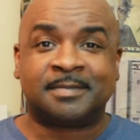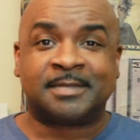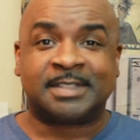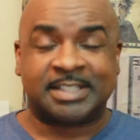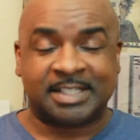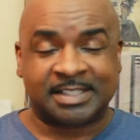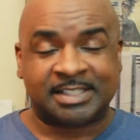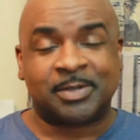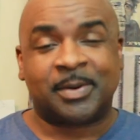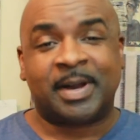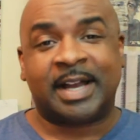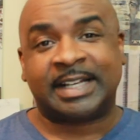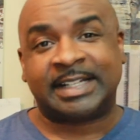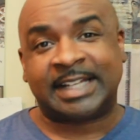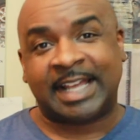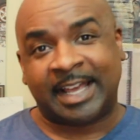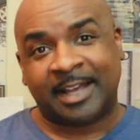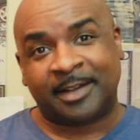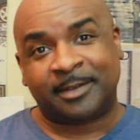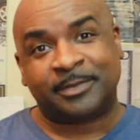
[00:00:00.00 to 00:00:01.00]
Just so I can
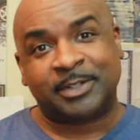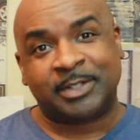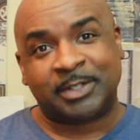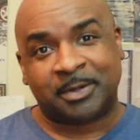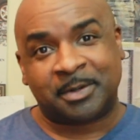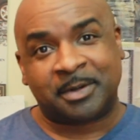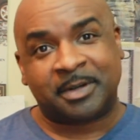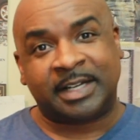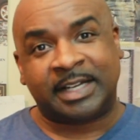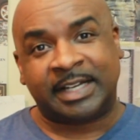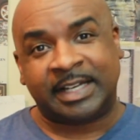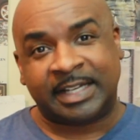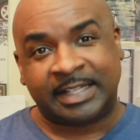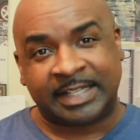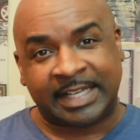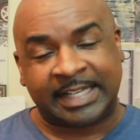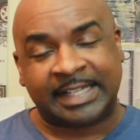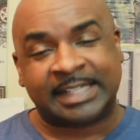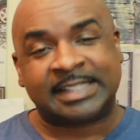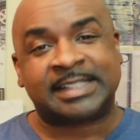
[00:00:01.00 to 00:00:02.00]
have, you know,
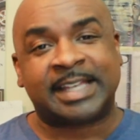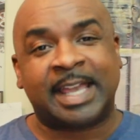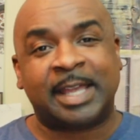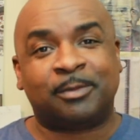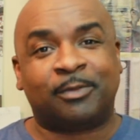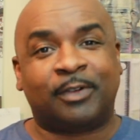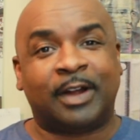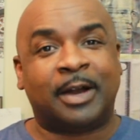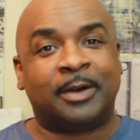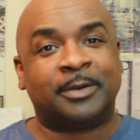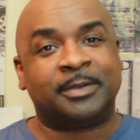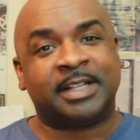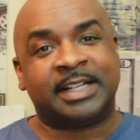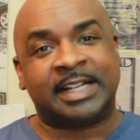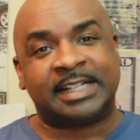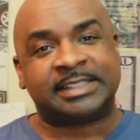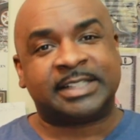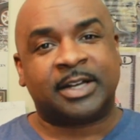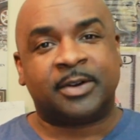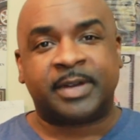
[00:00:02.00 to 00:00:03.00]
an escape route. And
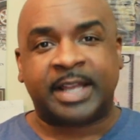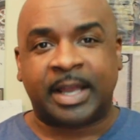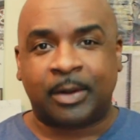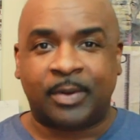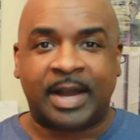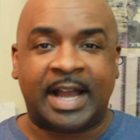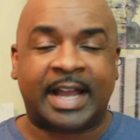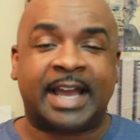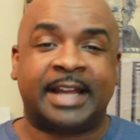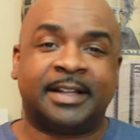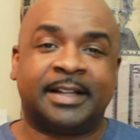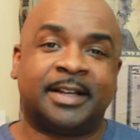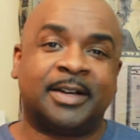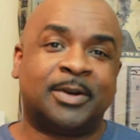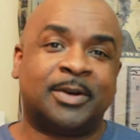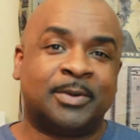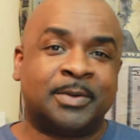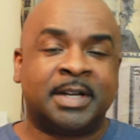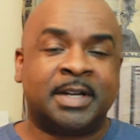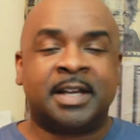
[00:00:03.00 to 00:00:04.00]
I said, okay, well, I got to
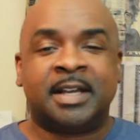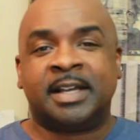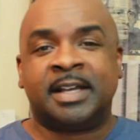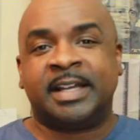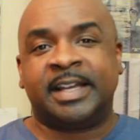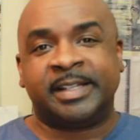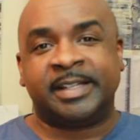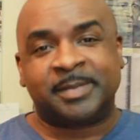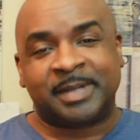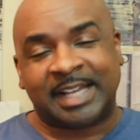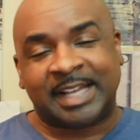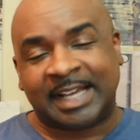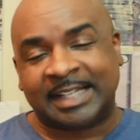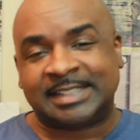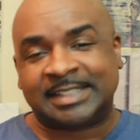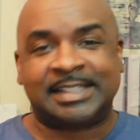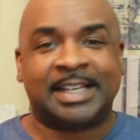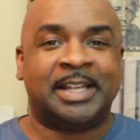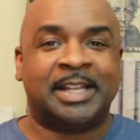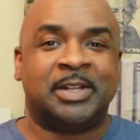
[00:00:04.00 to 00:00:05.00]
go. It's been
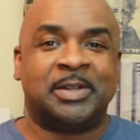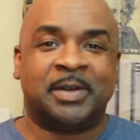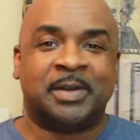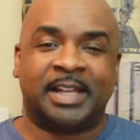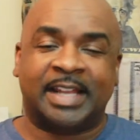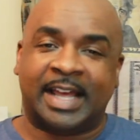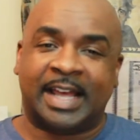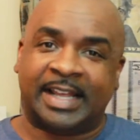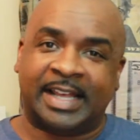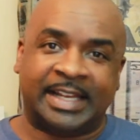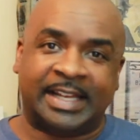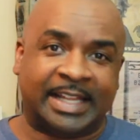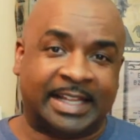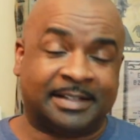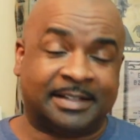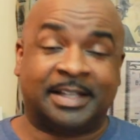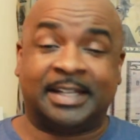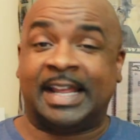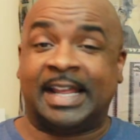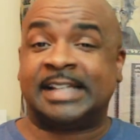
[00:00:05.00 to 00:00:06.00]
nice seeing you.
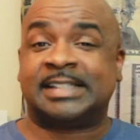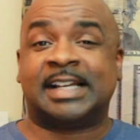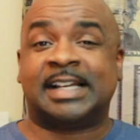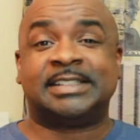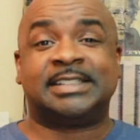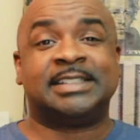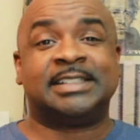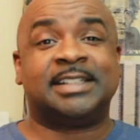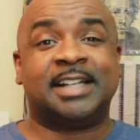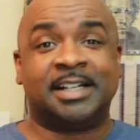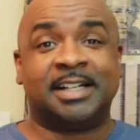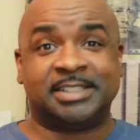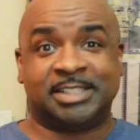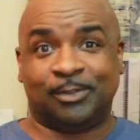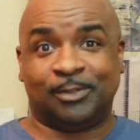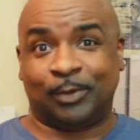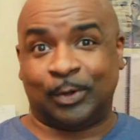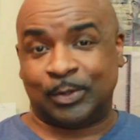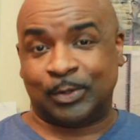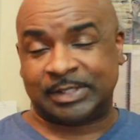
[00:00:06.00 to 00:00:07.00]
And that's how she does. She
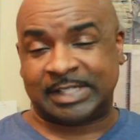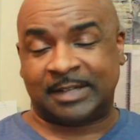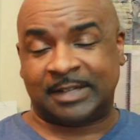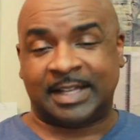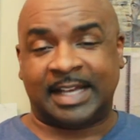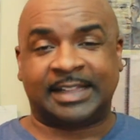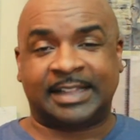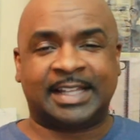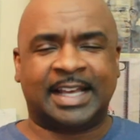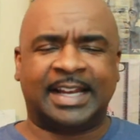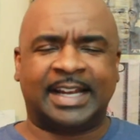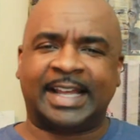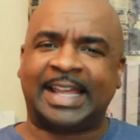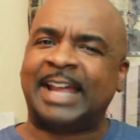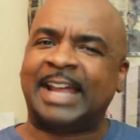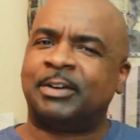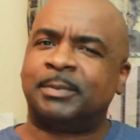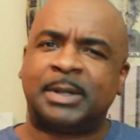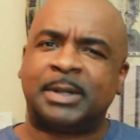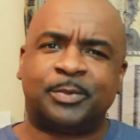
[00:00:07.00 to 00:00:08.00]
rolls out like that. I
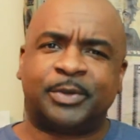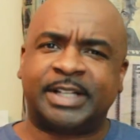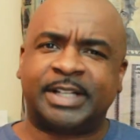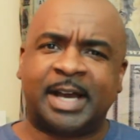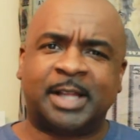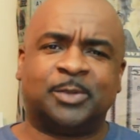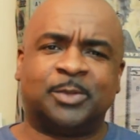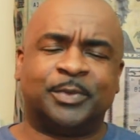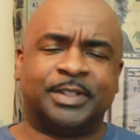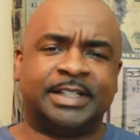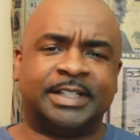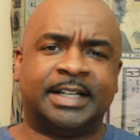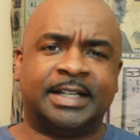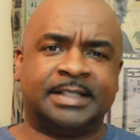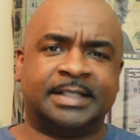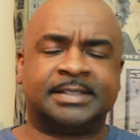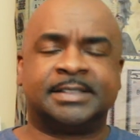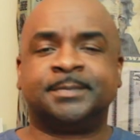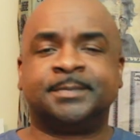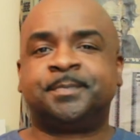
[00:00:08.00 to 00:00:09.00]
can't remember what the other one
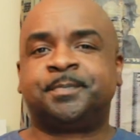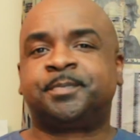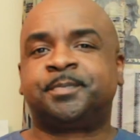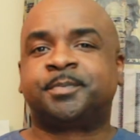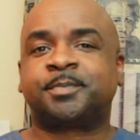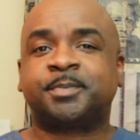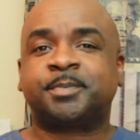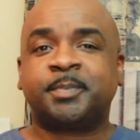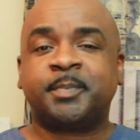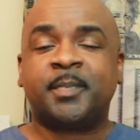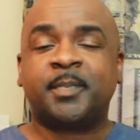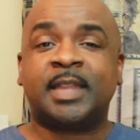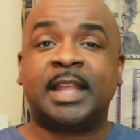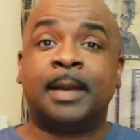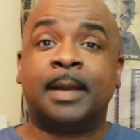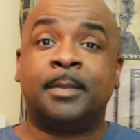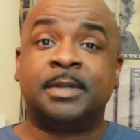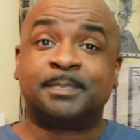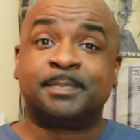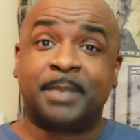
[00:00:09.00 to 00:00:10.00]
does.
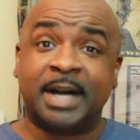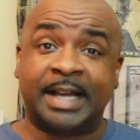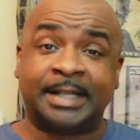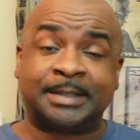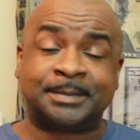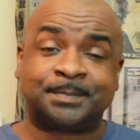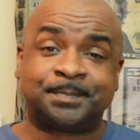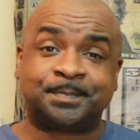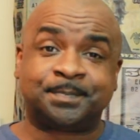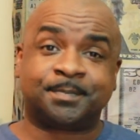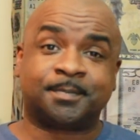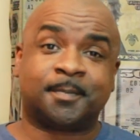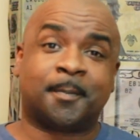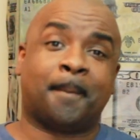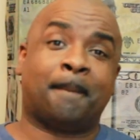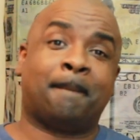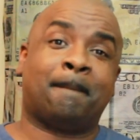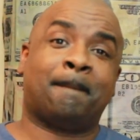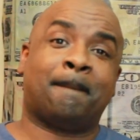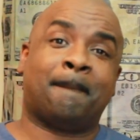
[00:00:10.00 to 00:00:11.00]
But
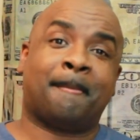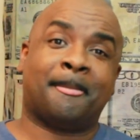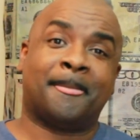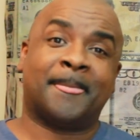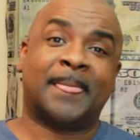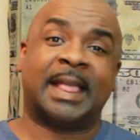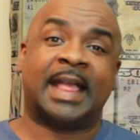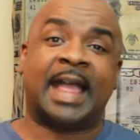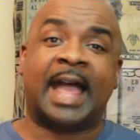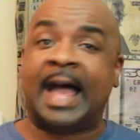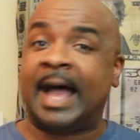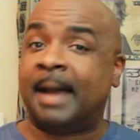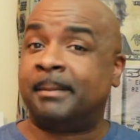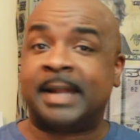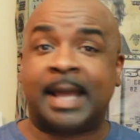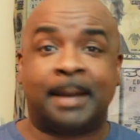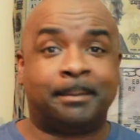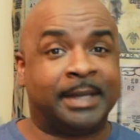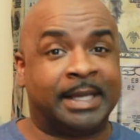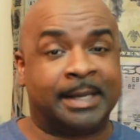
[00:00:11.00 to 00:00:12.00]
I'm
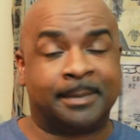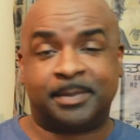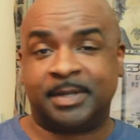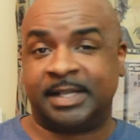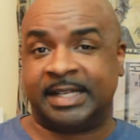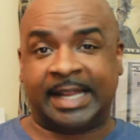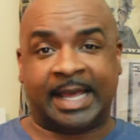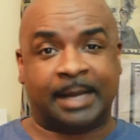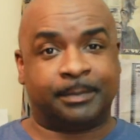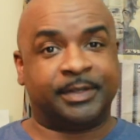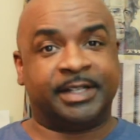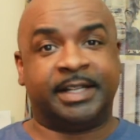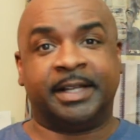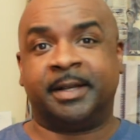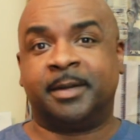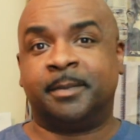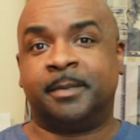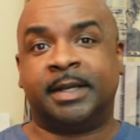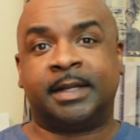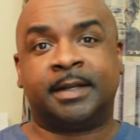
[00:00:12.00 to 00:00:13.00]
not being put in that
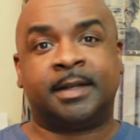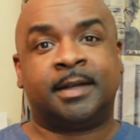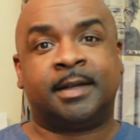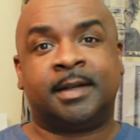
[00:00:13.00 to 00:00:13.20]
predicament.